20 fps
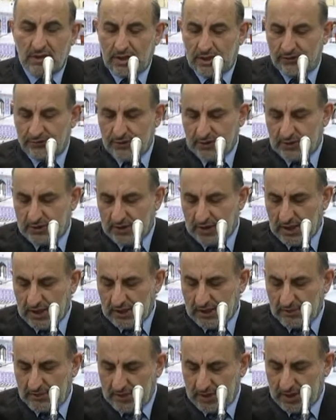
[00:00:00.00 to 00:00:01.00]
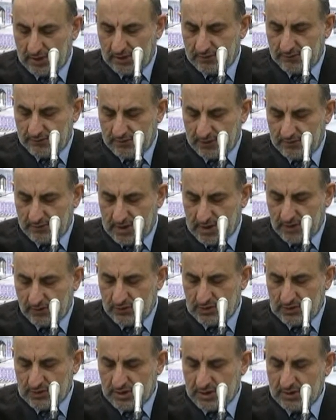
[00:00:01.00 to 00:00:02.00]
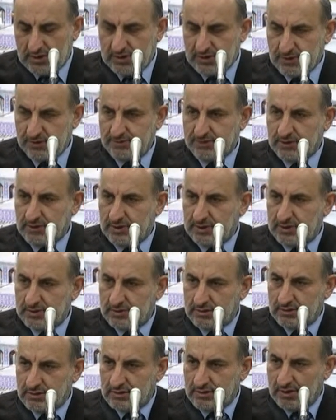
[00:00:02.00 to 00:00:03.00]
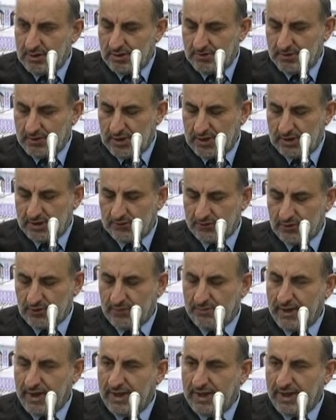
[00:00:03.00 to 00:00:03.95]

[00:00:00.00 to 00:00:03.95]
If it get blood from outside separate and blood from